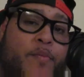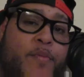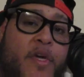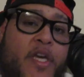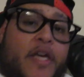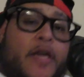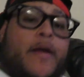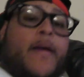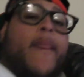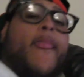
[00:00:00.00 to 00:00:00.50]
a
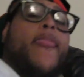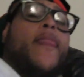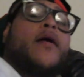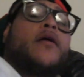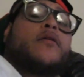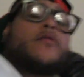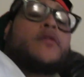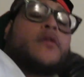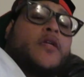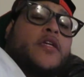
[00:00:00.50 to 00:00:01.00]
bit,
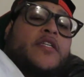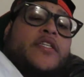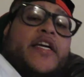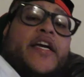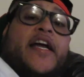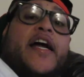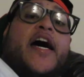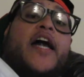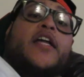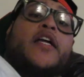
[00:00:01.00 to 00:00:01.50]
because
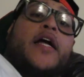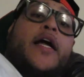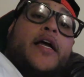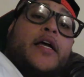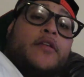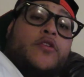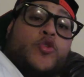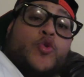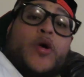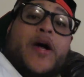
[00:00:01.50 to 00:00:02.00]
I got it.
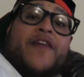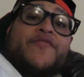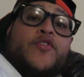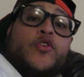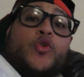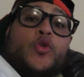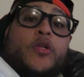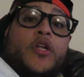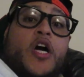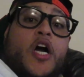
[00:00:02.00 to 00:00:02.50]
I do have to
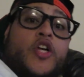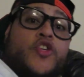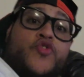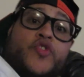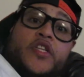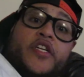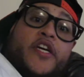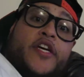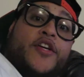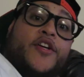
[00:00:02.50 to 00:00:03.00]
do laundry
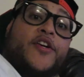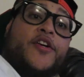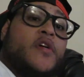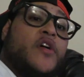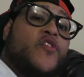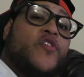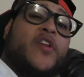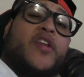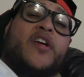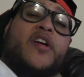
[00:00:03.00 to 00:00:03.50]
later.
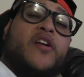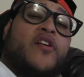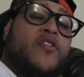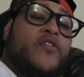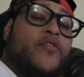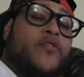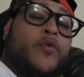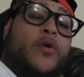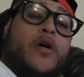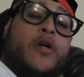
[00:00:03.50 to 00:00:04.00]
I really
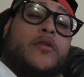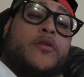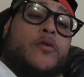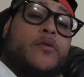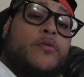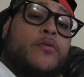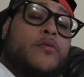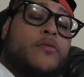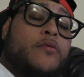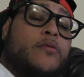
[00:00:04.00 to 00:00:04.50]
don't want
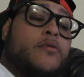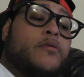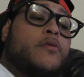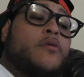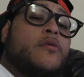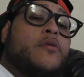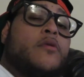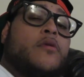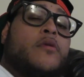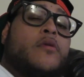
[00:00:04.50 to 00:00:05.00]
to.
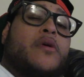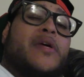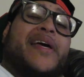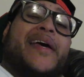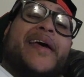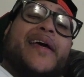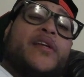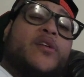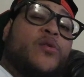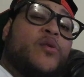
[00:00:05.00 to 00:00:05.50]
I
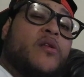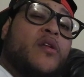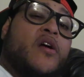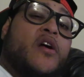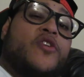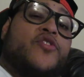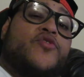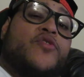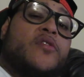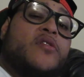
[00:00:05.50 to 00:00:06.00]
hate doing
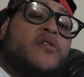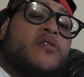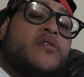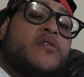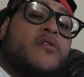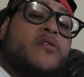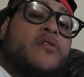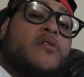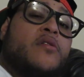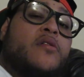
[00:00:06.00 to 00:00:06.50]
laundry,
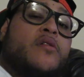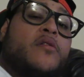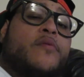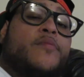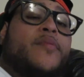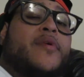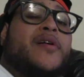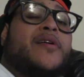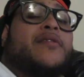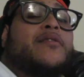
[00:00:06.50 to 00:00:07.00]

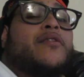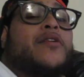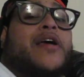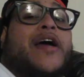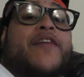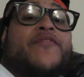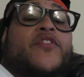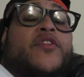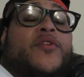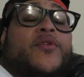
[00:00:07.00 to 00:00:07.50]
but you
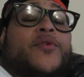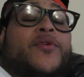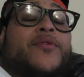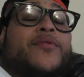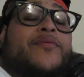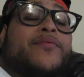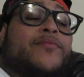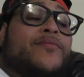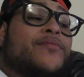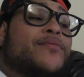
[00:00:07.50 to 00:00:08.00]
have to do
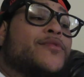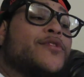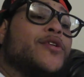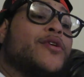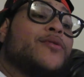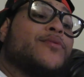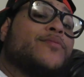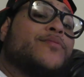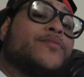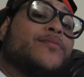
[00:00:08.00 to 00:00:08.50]
it.
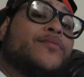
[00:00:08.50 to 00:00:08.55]
So,